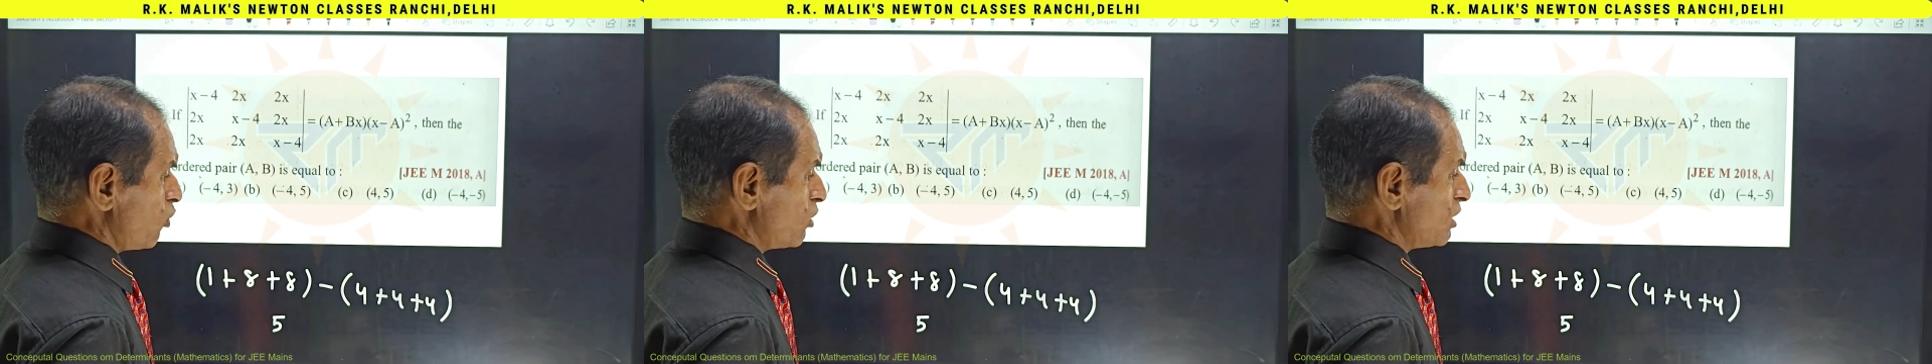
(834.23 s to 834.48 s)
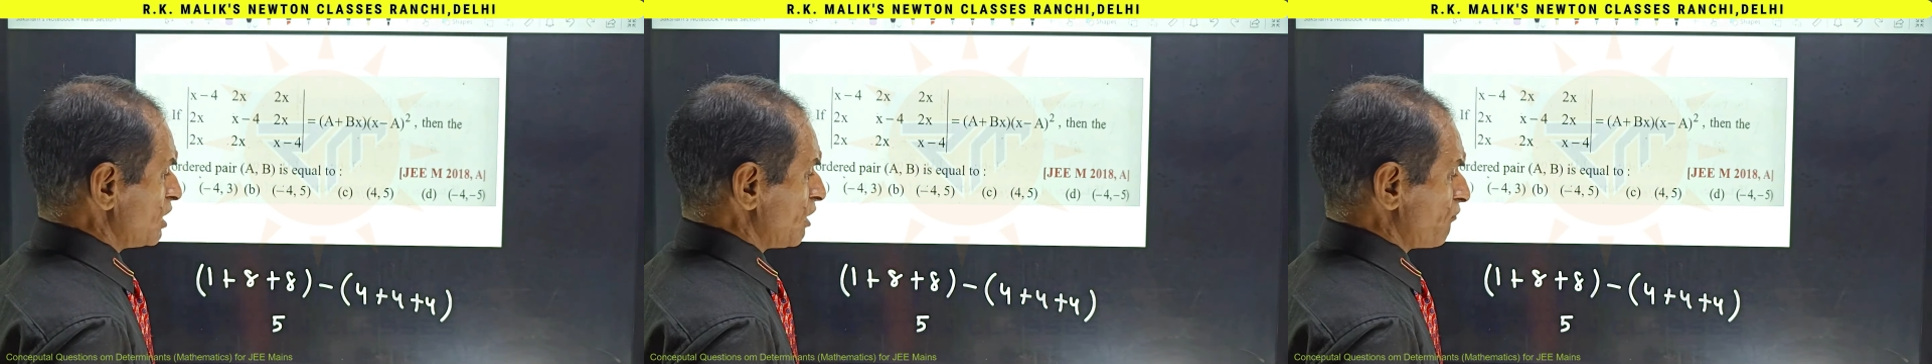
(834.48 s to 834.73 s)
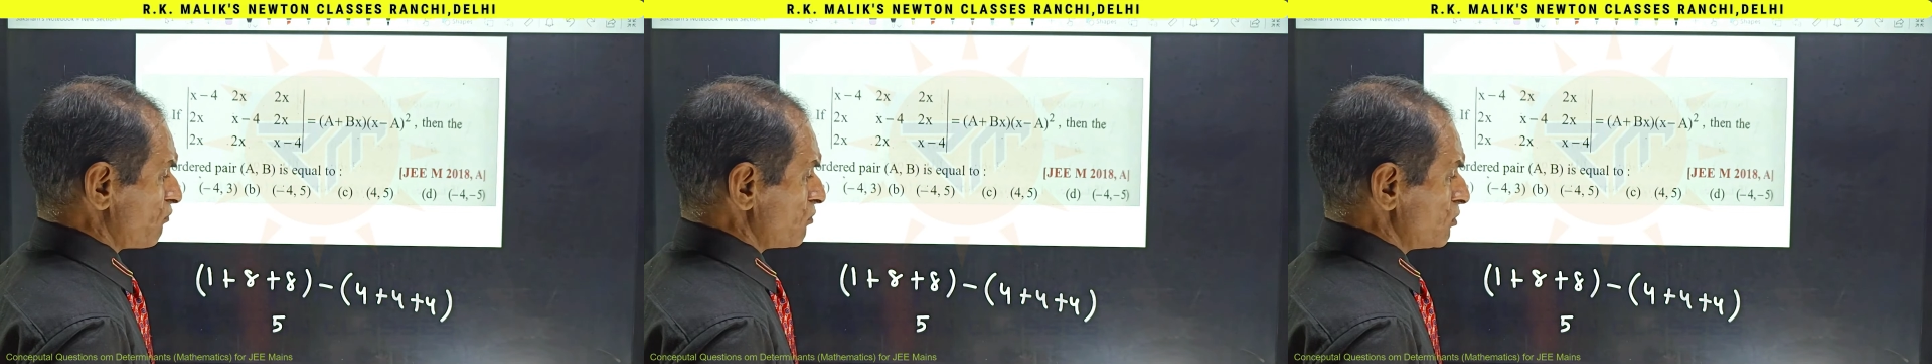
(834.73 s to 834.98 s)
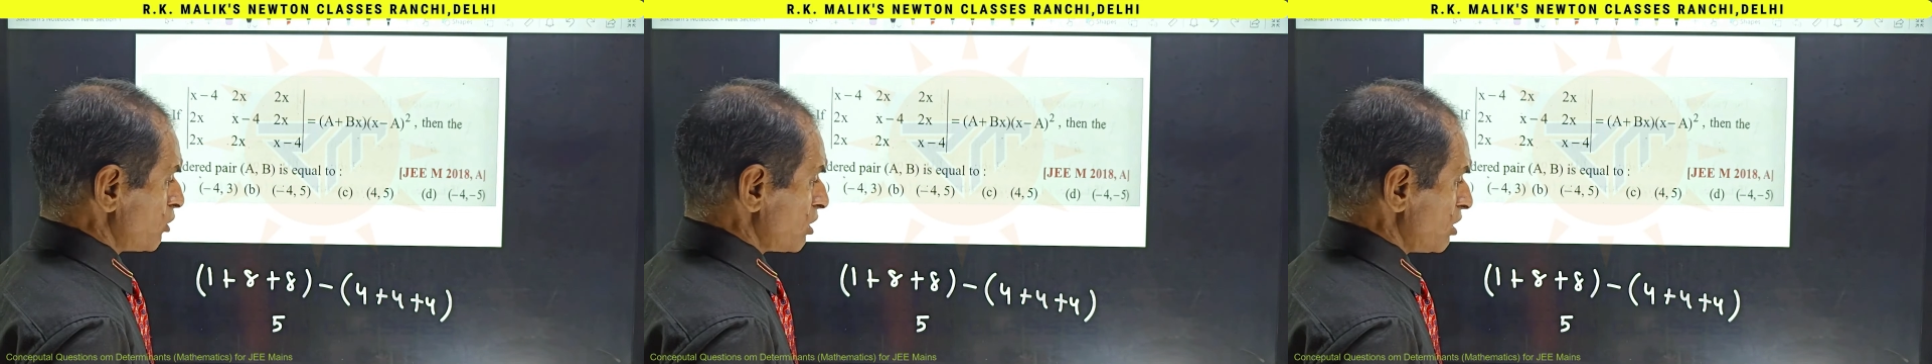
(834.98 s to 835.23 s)
only
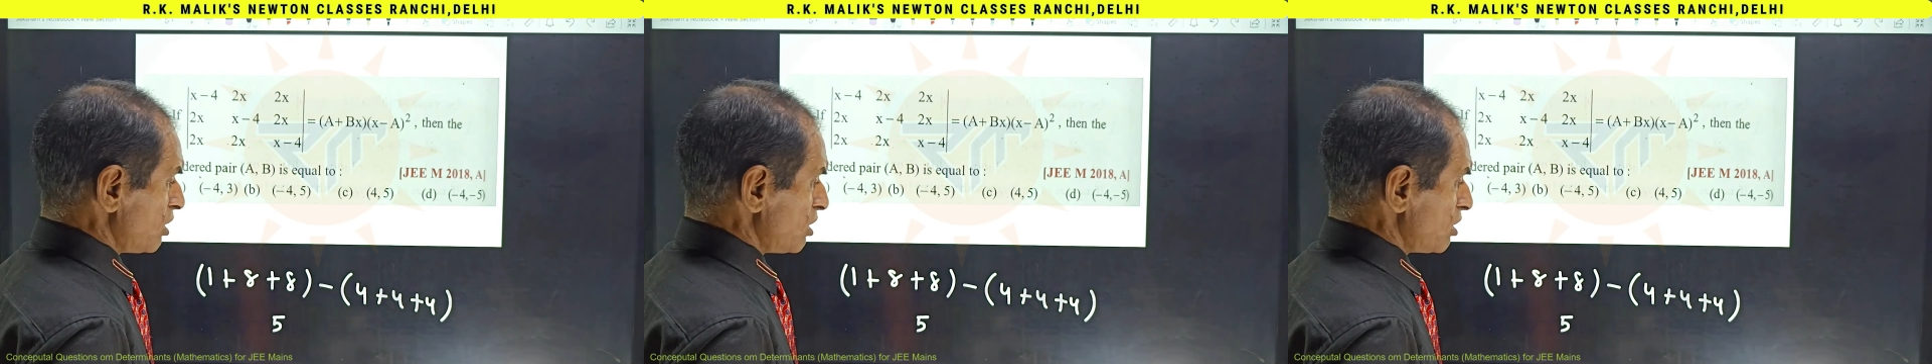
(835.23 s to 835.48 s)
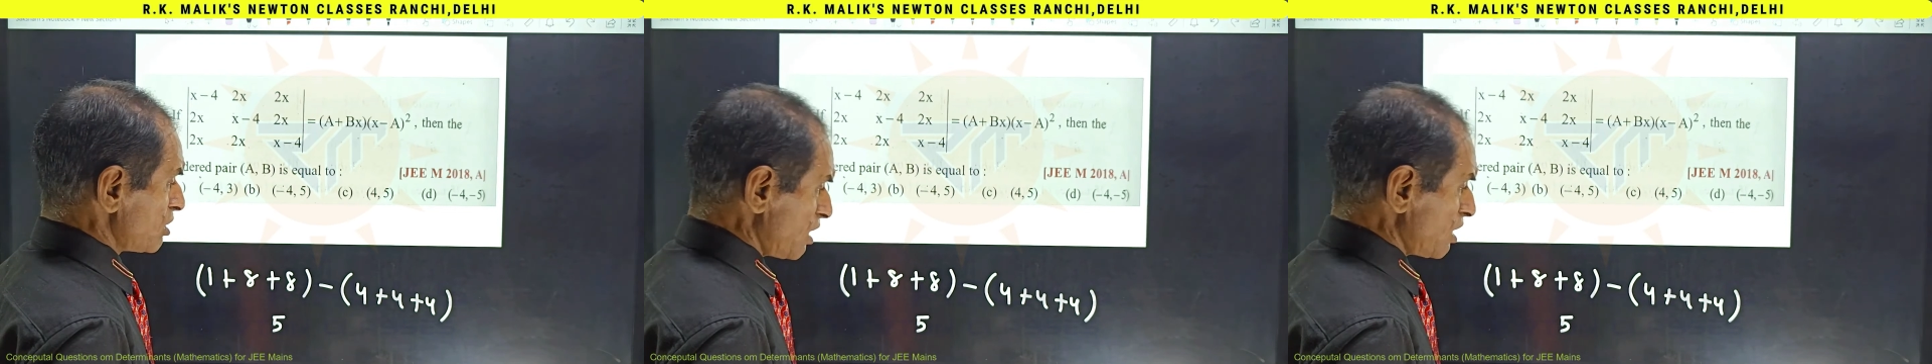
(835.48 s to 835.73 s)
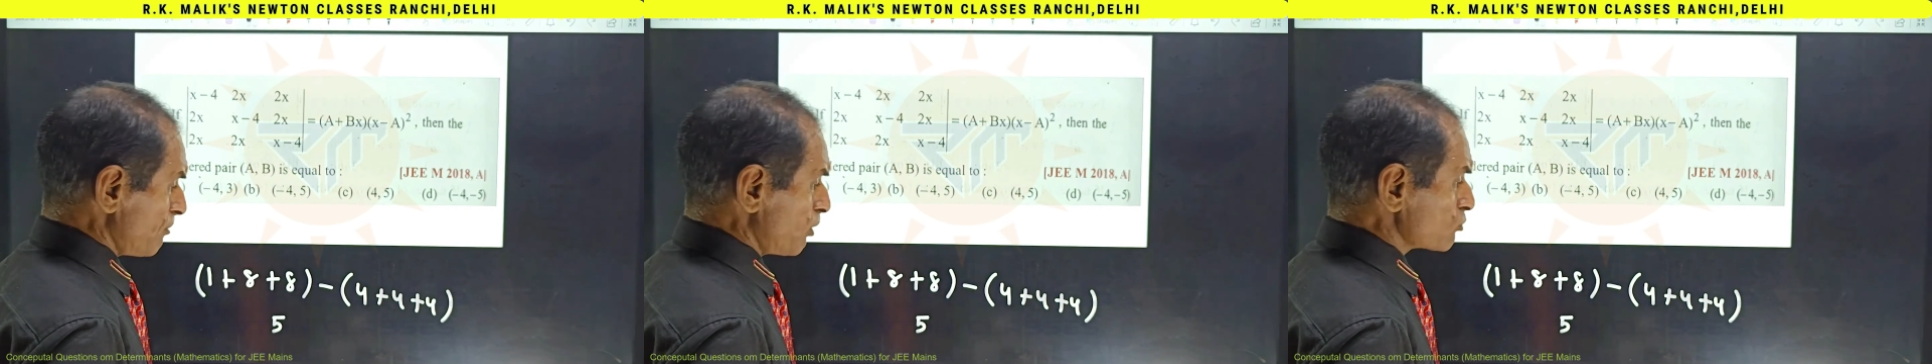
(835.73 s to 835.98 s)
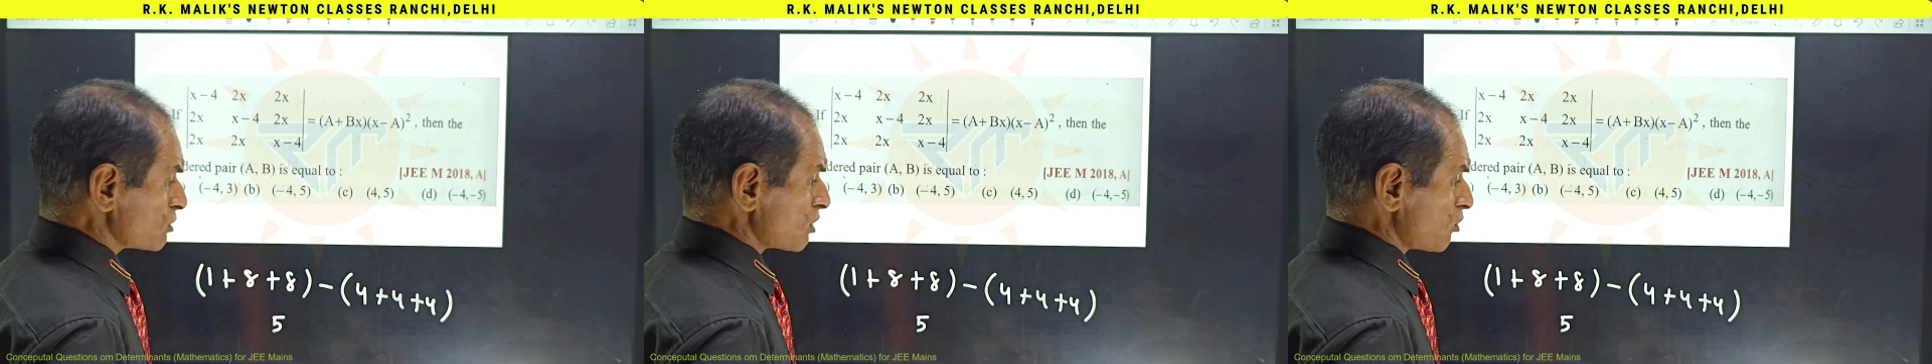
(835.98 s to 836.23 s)
if you are clear
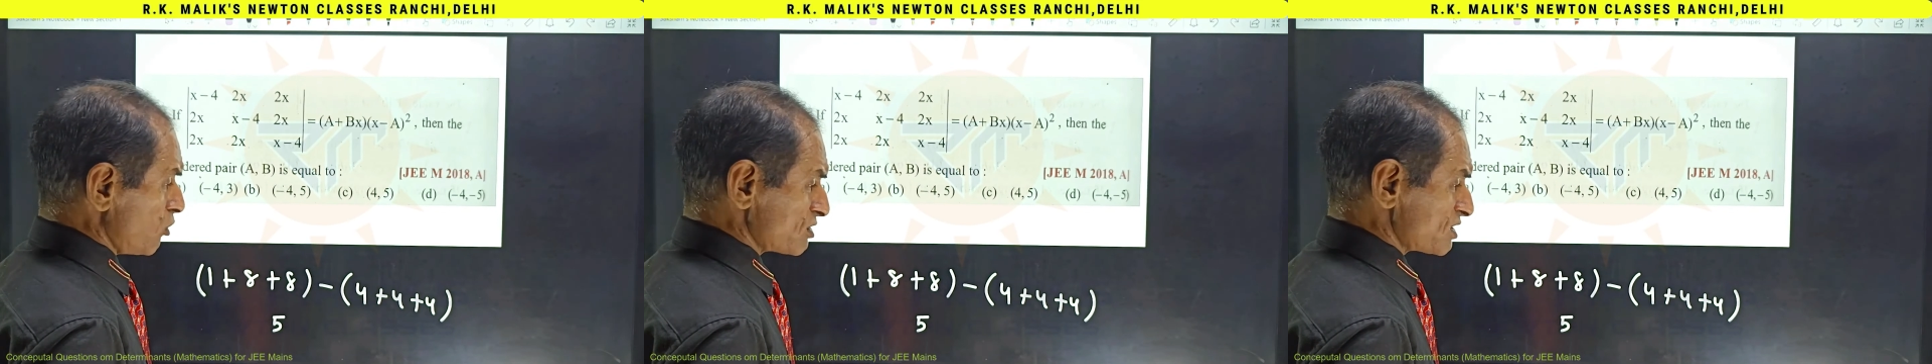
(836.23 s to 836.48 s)
about the